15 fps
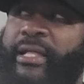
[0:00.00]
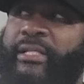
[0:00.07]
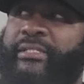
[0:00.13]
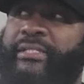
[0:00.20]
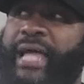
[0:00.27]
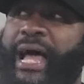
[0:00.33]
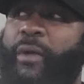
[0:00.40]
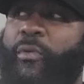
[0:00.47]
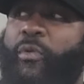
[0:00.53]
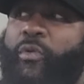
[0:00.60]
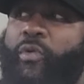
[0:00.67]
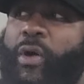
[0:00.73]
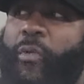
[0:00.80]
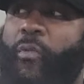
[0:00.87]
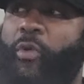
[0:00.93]
It's not
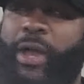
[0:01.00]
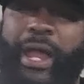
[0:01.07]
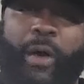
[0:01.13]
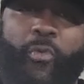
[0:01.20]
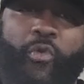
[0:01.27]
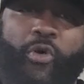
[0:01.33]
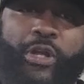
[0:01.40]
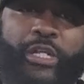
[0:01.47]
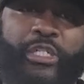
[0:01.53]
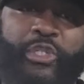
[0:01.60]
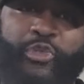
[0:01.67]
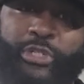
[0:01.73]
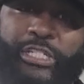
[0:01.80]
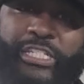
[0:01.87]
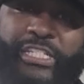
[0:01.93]
what I wanted
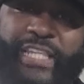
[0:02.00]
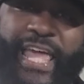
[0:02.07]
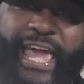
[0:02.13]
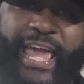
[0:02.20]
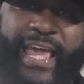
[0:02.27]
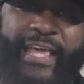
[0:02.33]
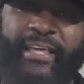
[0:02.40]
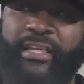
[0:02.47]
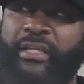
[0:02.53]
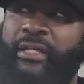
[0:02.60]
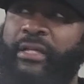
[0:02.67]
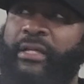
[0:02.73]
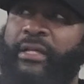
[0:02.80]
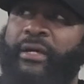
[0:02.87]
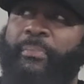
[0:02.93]
you to say,
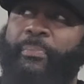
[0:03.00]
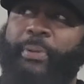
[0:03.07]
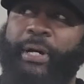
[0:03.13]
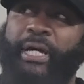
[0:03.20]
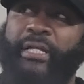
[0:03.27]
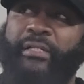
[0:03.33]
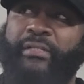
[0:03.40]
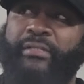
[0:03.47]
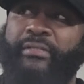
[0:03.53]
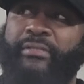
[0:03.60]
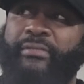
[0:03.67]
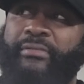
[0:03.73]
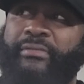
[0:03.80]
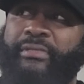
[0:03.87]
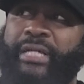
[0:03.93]
but
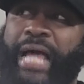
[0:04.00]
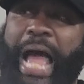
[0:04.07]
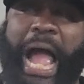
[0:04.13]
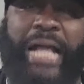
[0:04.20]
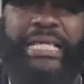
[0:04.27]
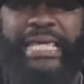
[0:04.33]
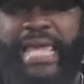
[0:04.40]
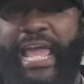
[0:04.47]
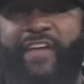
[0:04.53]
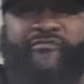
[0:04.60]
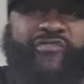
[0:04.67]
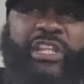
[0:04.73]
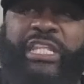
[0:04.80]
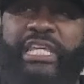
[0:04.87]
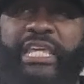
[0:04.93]
I
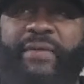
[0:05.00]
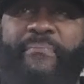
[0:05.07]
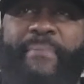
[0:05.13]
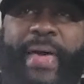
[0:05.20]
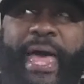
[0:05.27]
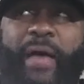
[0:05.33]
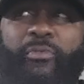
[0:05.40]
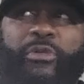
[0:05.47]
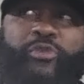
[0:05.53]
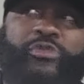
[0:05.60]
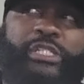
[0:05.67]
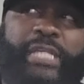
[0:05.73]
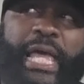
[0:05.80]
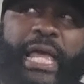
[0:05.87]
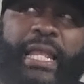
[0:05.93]
can't really get mad when you
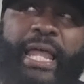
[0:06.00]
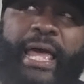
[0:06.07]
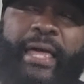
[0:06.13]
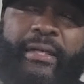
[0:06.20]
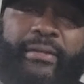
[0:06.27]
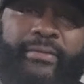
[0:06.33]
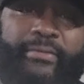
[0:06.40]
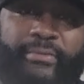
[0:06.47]
say that.